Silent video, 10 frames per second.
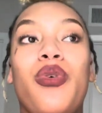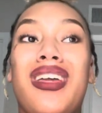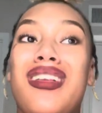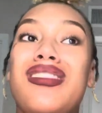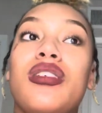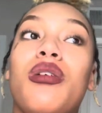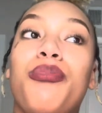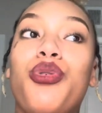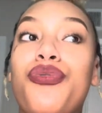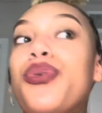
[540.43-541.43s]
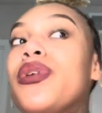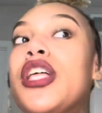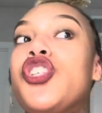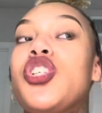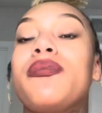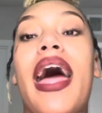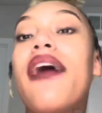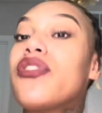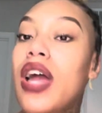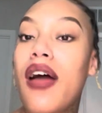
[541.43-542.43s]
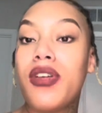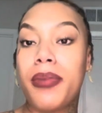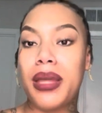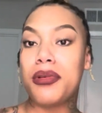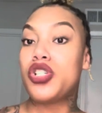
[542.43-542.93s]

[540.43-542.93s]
and get into beautiful relationships after having babies.